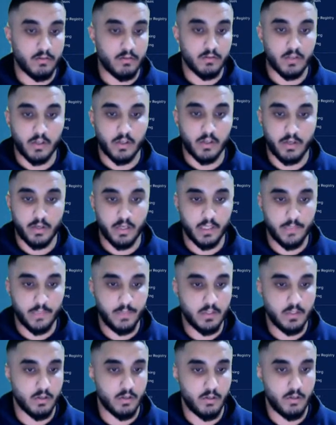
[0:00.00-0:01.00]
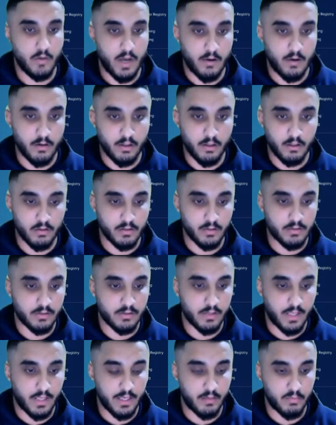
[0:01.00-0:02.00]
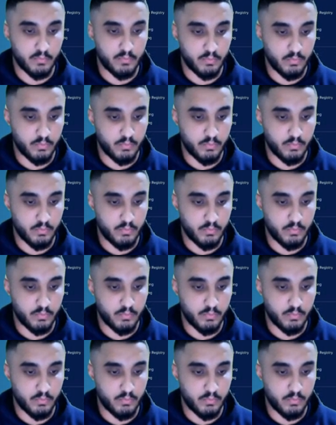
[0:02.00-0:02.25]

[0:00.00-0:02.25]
so here, let me show you how it looks like